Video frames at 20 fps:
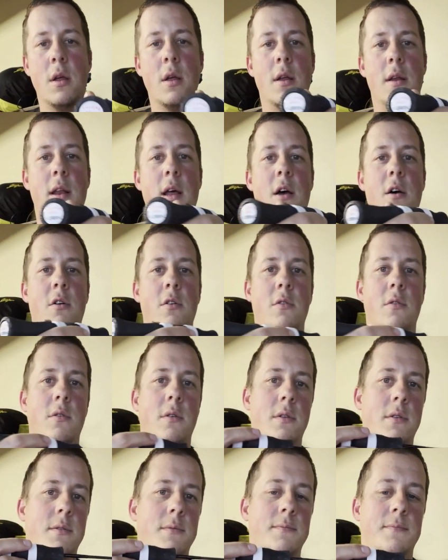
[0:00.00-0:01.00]
Now,
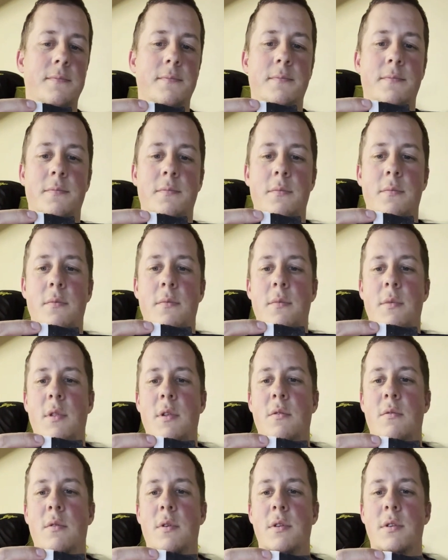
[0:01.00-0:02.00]

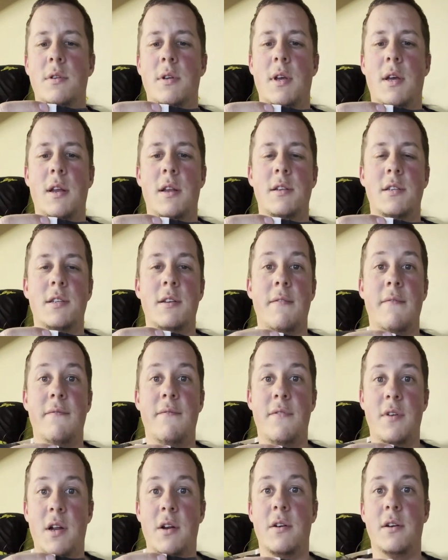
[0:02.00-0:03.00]
once again, this is a
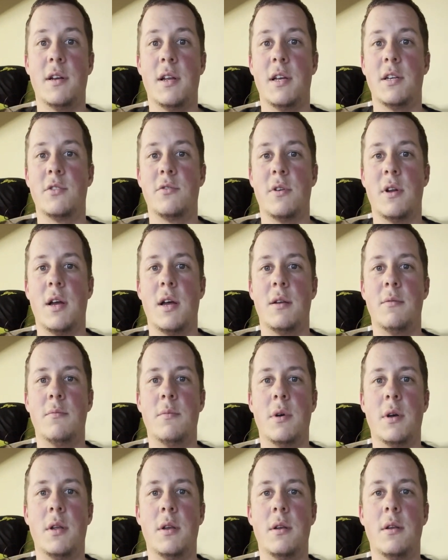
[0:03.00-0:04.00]
very nice rod,
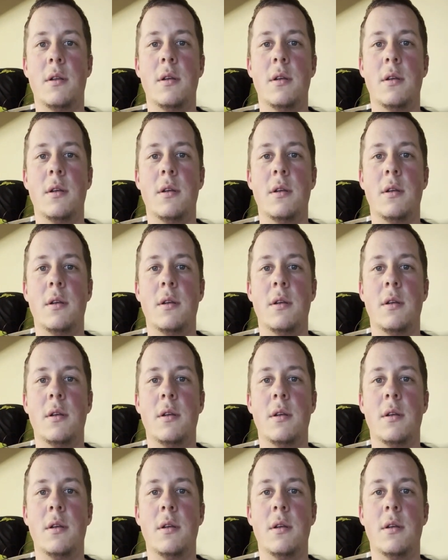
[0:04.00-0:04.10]
but